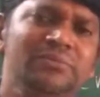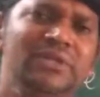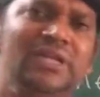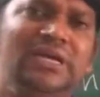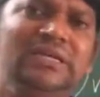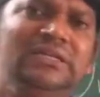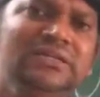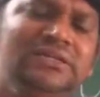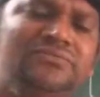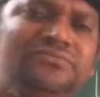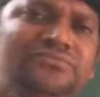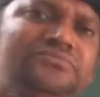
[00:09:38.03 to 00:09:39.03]
the land,
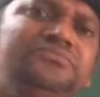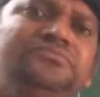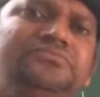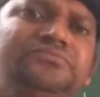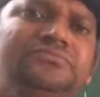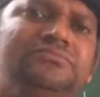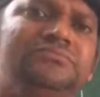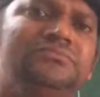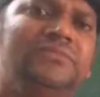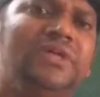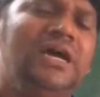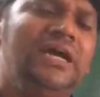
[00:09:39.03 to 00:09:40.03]

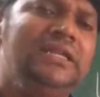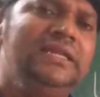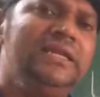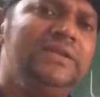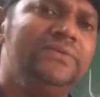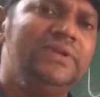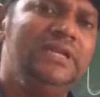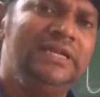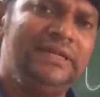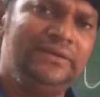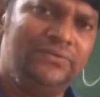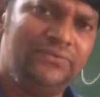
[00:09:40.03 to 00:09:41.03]
I need
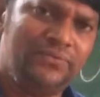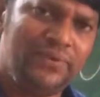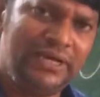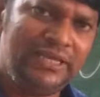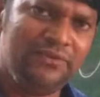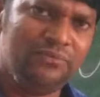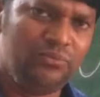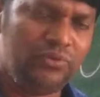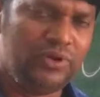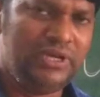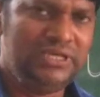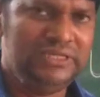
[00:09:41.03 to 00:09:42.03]
only 5
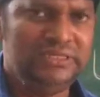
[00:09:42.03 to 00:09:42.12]
employee,